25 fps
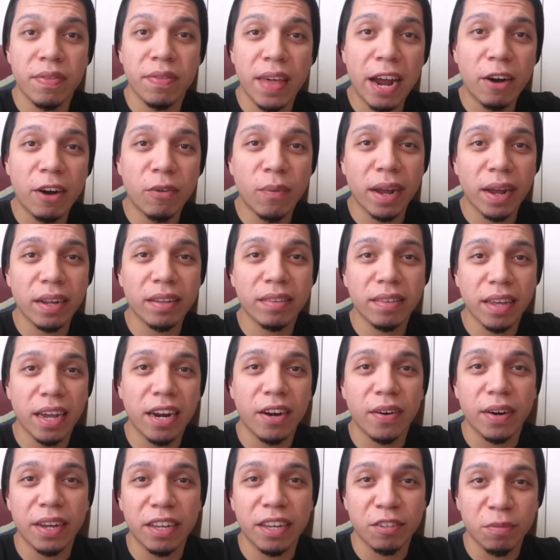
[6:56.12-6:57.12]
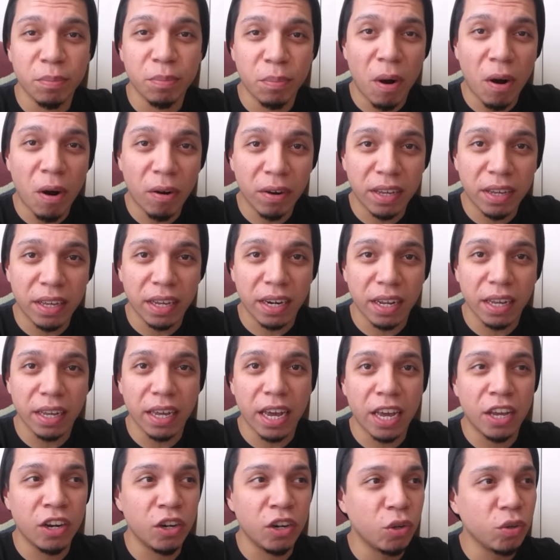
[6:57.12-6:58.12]
And that right there is
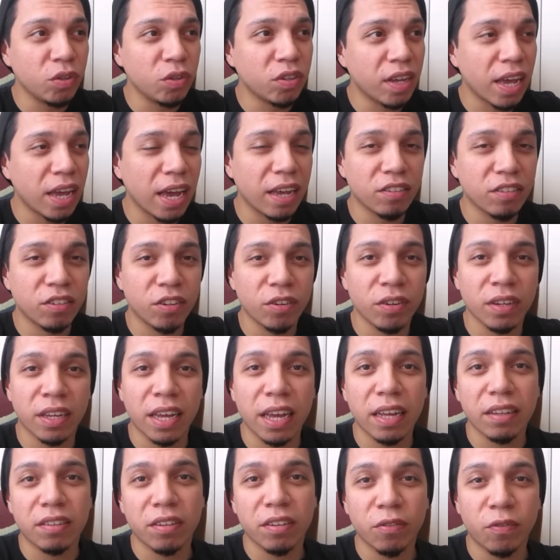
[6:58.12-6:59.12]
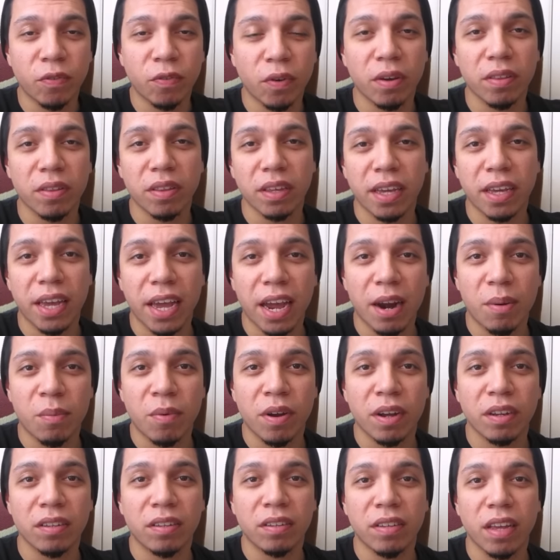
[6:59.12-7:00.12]
marketing. A newscaster gets in front of the
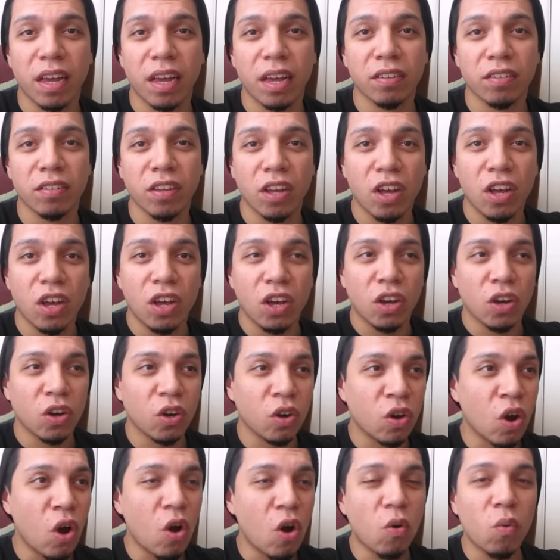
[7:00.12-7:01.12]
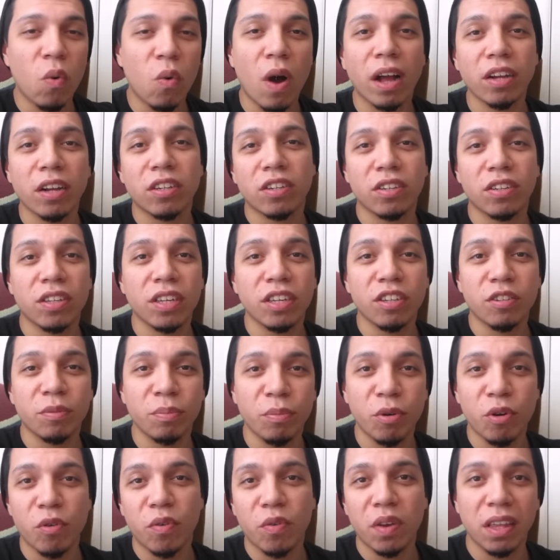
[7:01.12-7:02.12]
camera and says, "Go watch
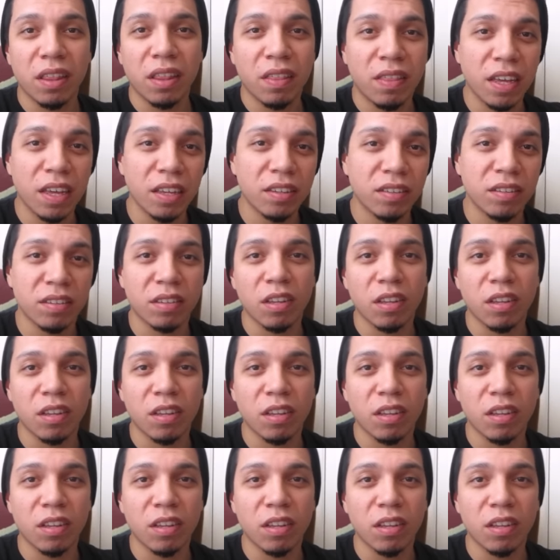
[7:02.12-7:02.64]
this movie this